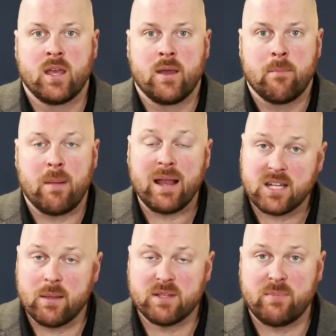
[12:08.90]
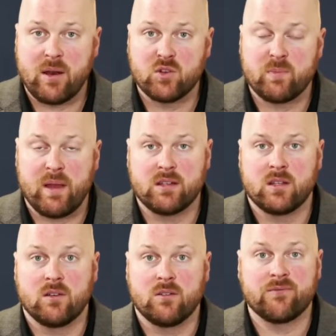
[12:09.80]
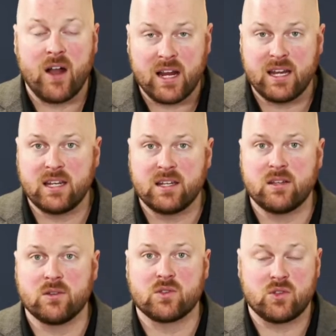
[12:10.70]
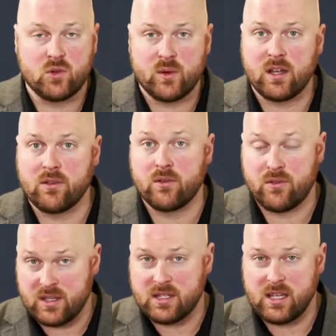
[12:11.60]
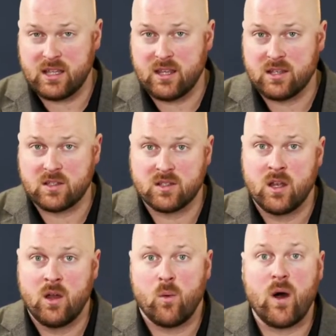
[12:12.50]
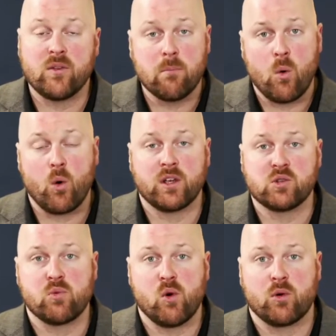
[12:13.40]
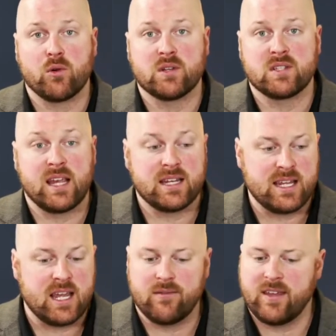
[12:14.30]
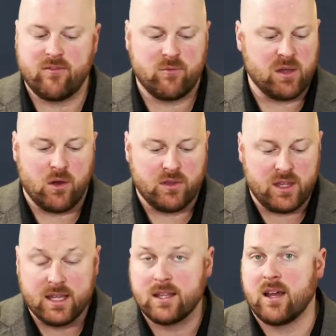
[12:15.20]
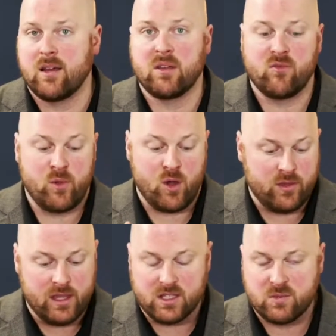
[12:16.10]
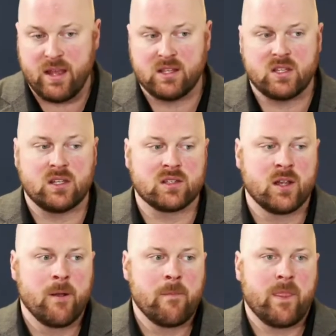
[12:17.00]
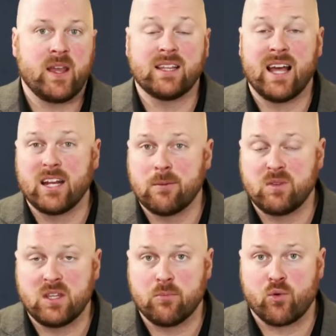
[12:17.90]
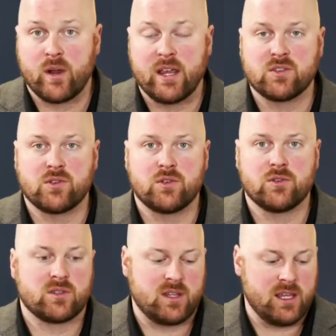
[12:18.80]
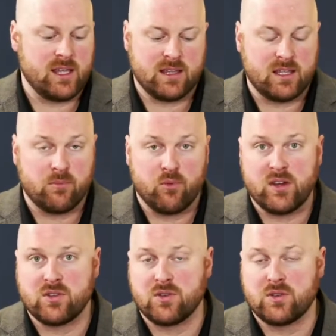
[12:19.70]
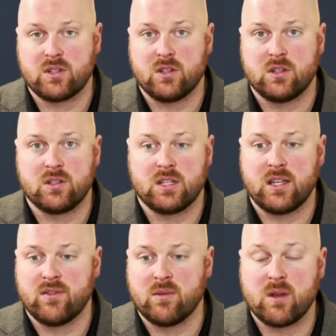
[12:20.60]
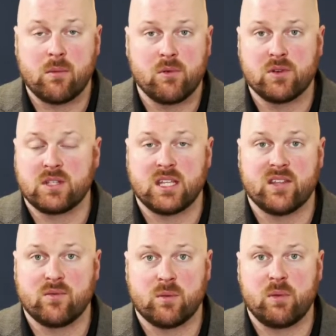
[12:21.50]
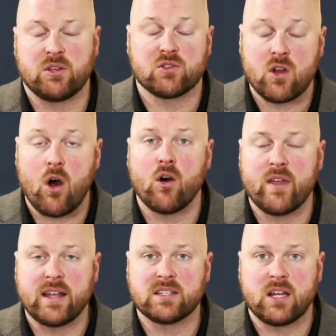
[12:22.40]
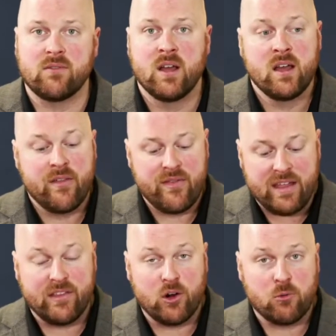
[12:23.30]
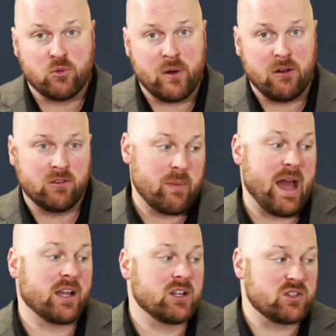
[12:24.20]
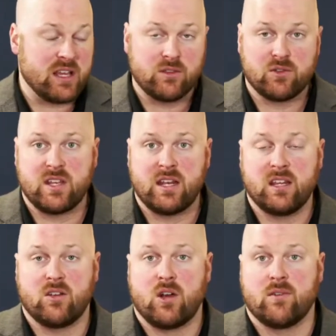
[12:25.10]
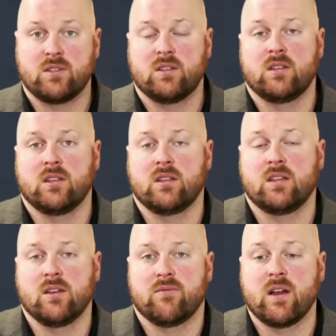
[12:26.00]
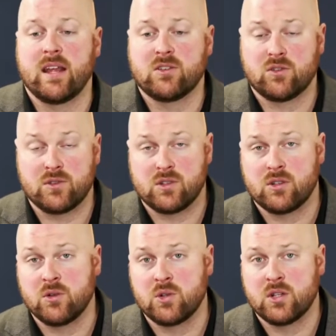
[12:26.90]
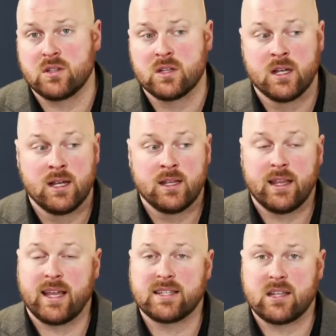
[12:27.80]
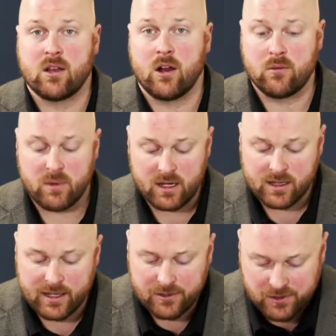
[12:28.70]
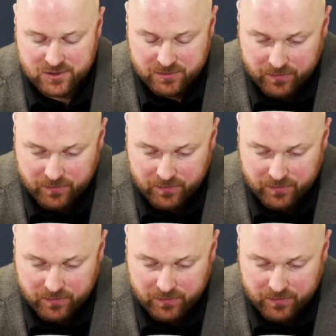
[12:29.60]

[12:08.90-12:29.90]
My time is better spent finding deals, doing other things like this, while the mortgage broker is saying, Dave, give me all the income, give me all the expenses. They line up the appraisers. They get the appraisers to give them numbers, to give them the pictures, all that stuff. Then they're preparing the package. Then they're sending it off to the financial institutions. Like I said, the hard money lenders.